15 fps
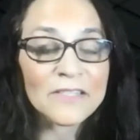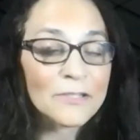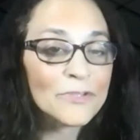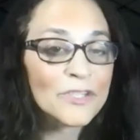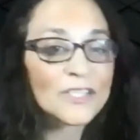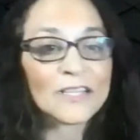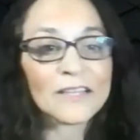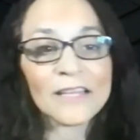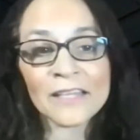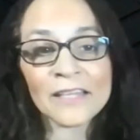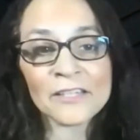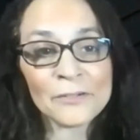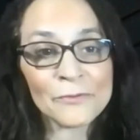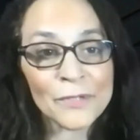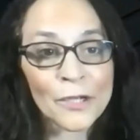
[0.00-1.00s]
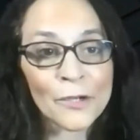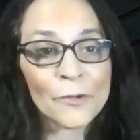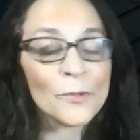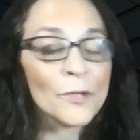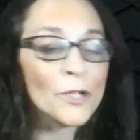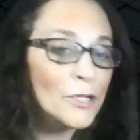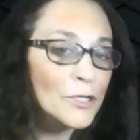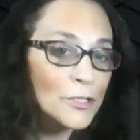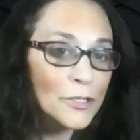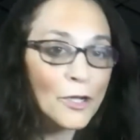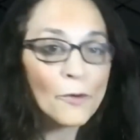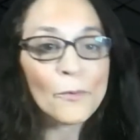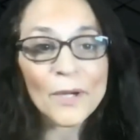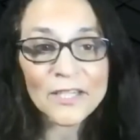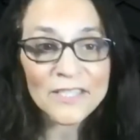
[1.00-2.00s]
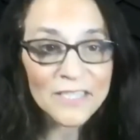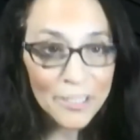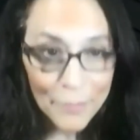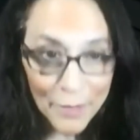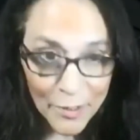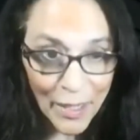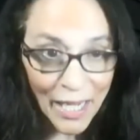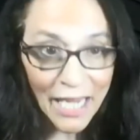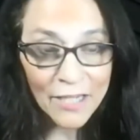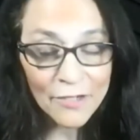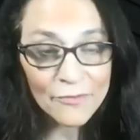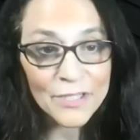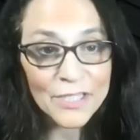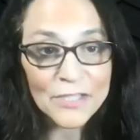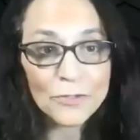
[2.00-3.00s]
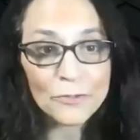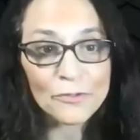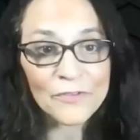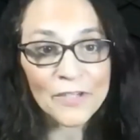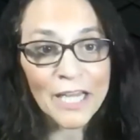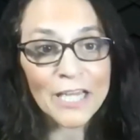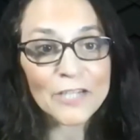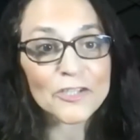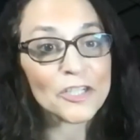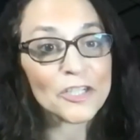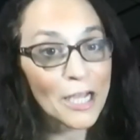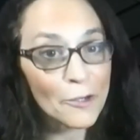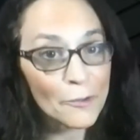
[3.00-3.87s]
So just let you know, no one is going to be paying for the certification.